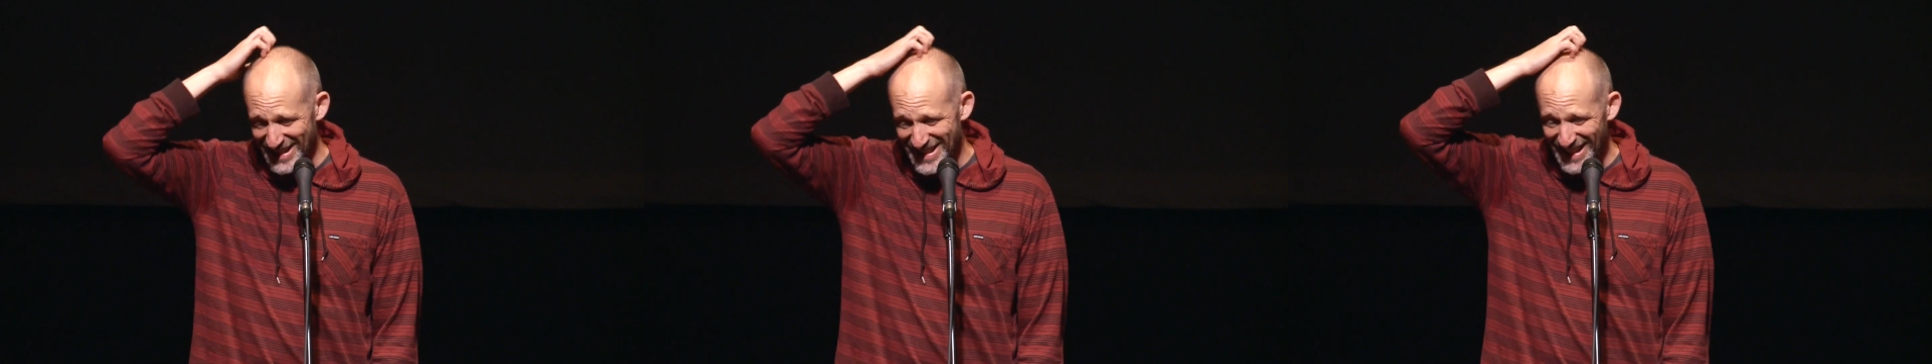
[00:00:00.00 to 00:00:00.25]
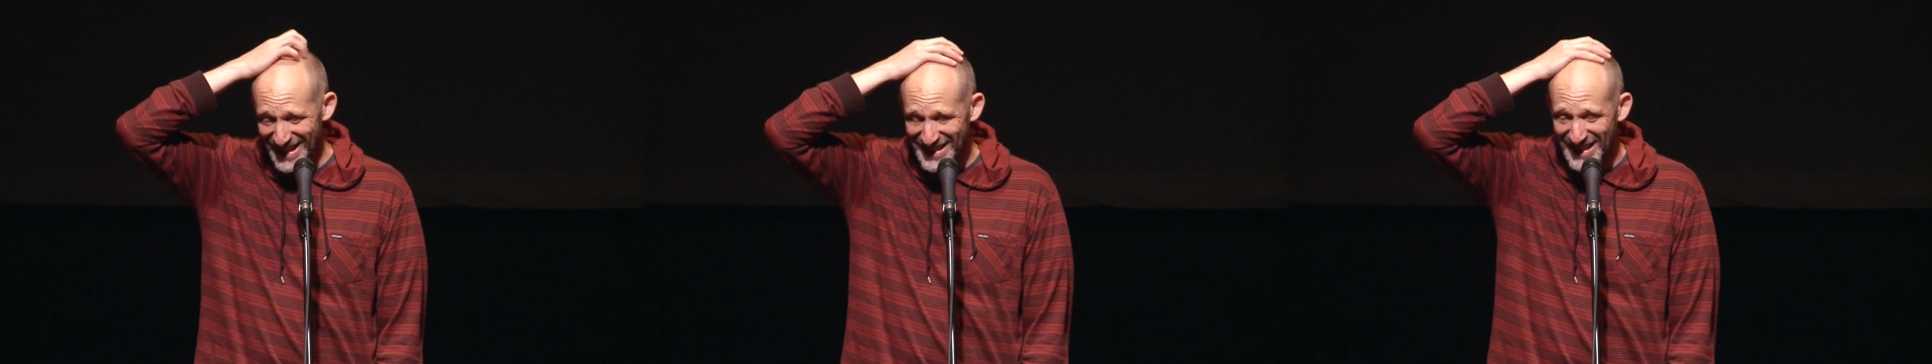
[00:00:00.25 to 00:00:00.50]

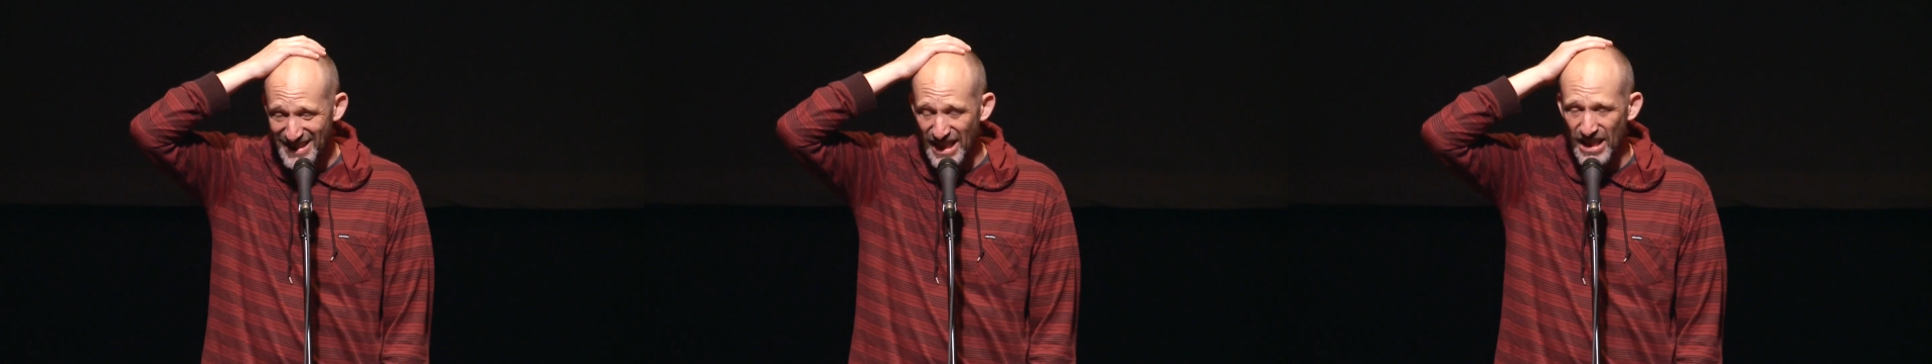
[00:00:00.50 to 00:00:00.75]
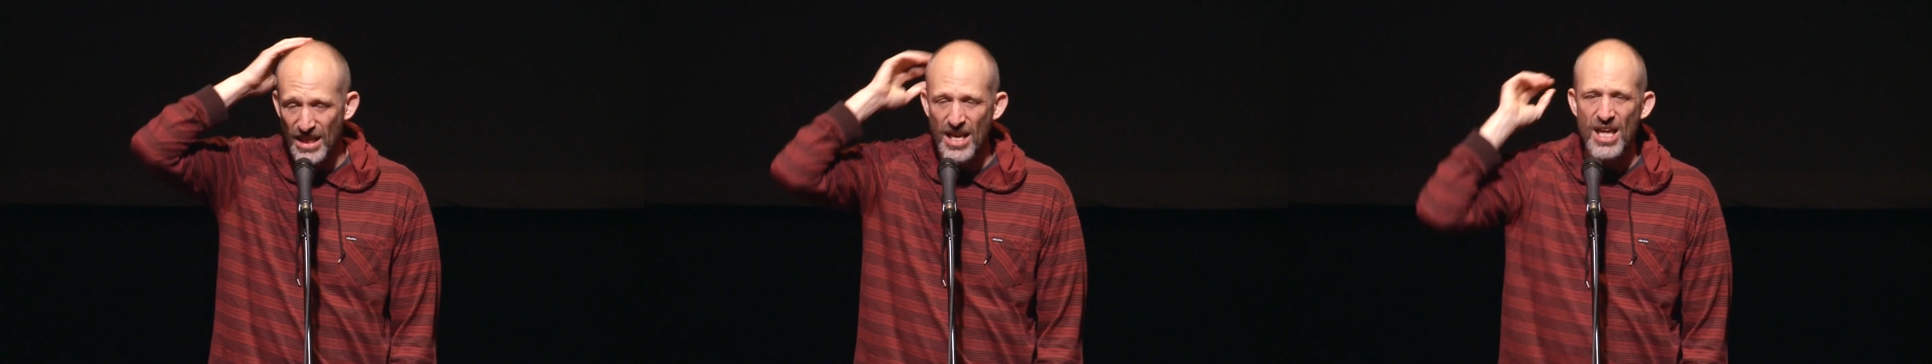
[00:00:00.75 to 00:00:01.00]
she's
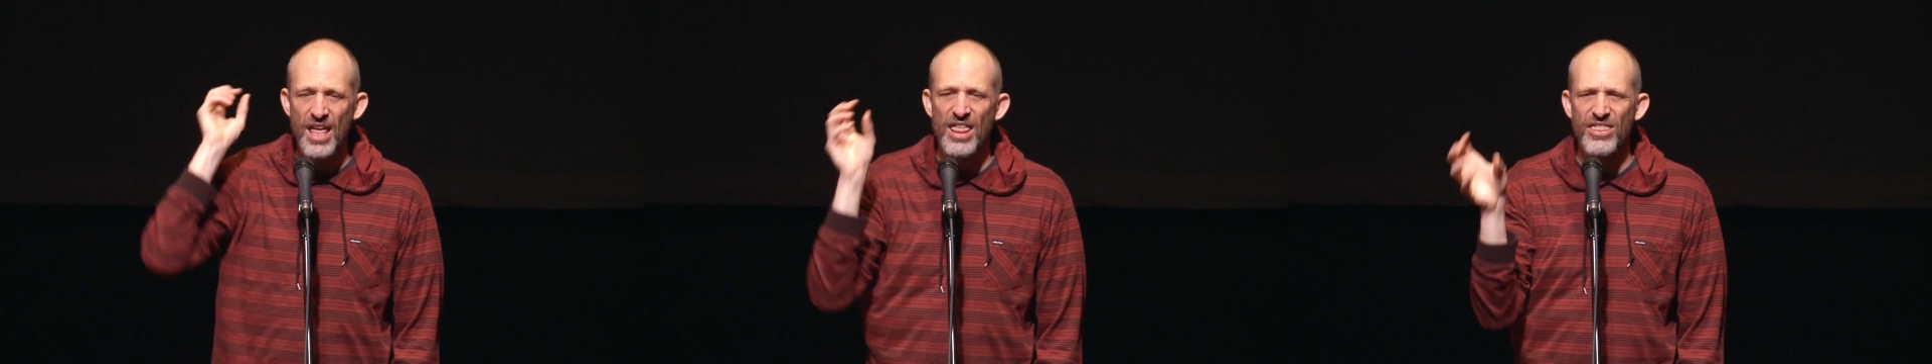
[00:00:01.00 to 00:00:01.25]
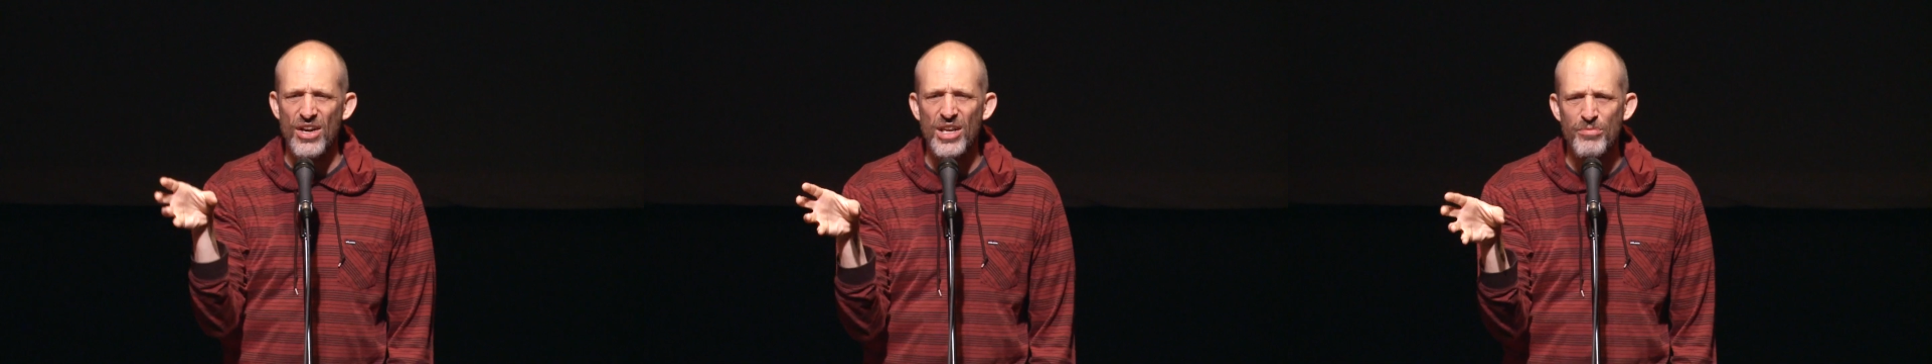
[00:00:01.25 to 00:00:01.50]
like,
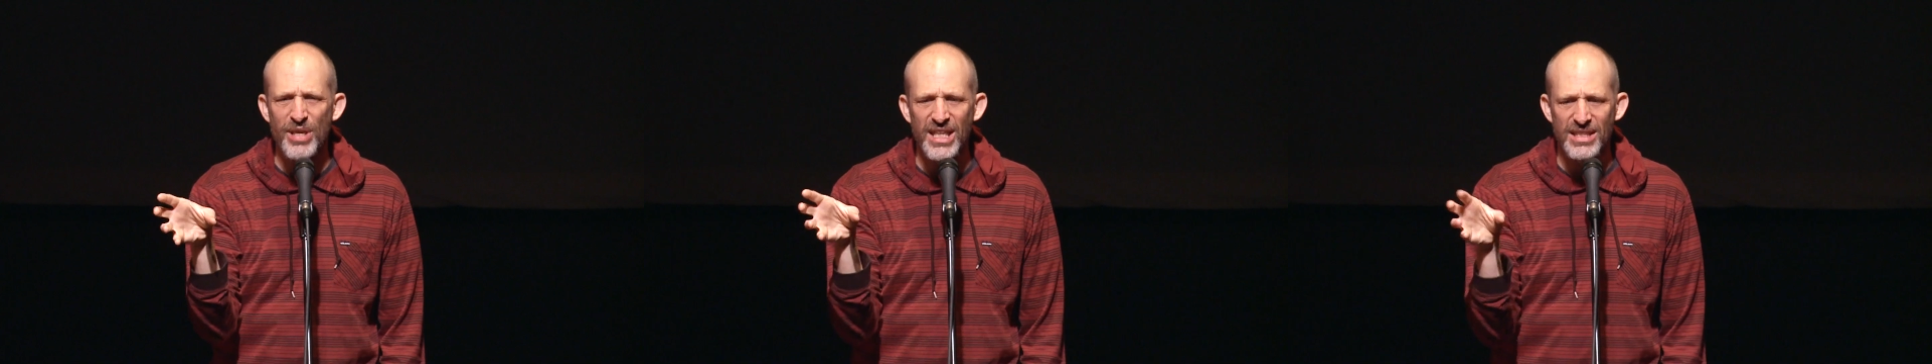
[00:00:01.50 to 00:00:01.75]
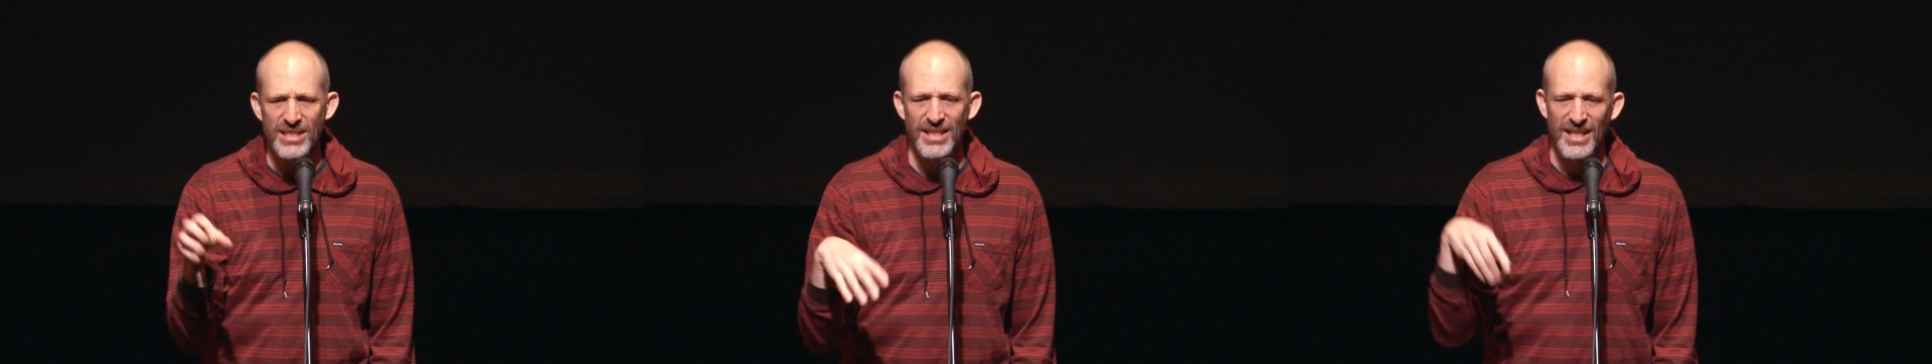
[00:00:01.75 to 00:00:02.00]
30
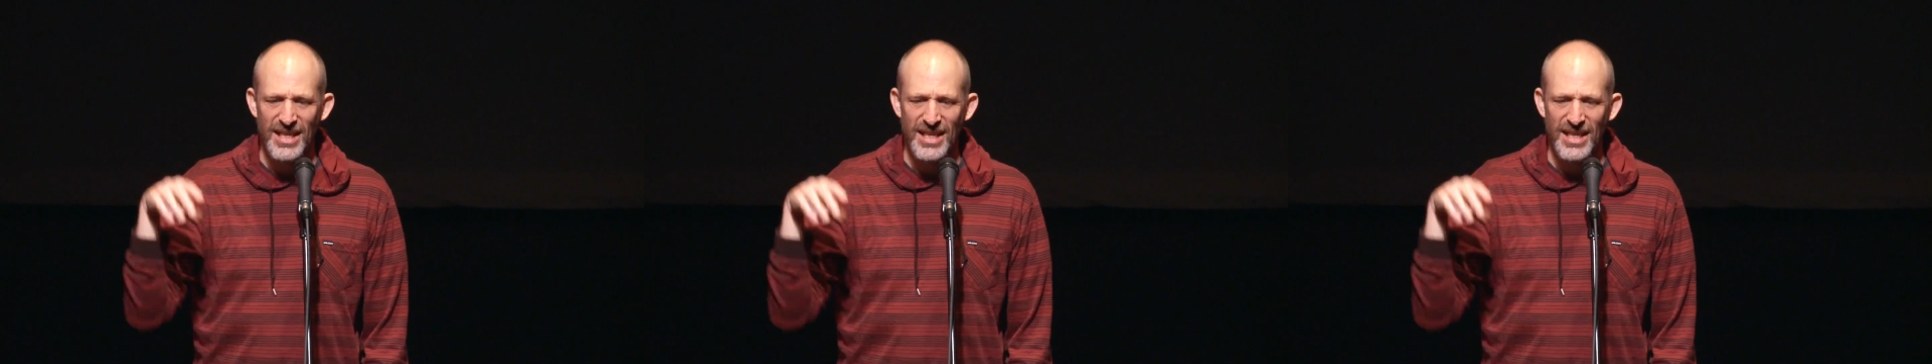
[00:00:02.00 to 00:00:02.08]
minutes.